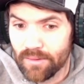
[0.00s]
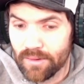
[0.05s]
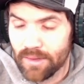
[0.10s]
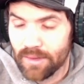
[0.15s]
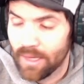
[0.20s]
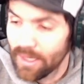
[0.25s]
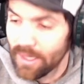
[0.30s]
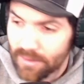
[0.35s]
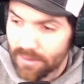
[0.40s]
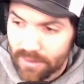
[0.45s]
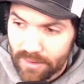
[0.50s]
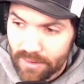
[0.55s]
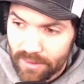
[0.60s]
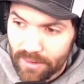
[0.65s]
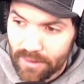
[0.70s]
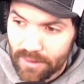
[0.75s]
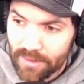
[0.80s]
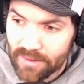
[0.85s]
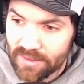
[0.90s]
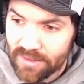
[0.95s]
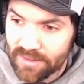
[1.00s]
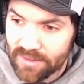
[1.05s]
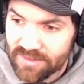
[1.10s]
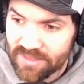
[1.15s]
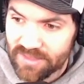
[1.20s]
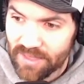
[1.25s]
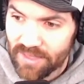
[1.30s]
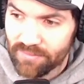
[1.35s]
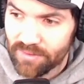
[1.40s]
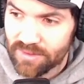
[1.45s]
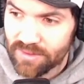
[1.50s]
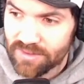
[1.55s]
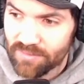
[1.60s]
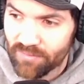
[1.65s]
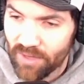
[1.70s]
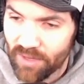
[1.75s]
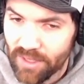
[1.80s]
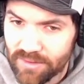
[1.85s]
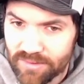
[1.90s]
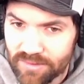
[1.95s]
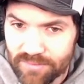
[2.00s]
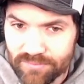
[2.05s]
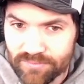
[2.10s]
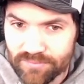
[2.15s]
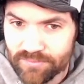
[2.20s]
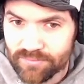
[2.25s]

likely save you in some fights.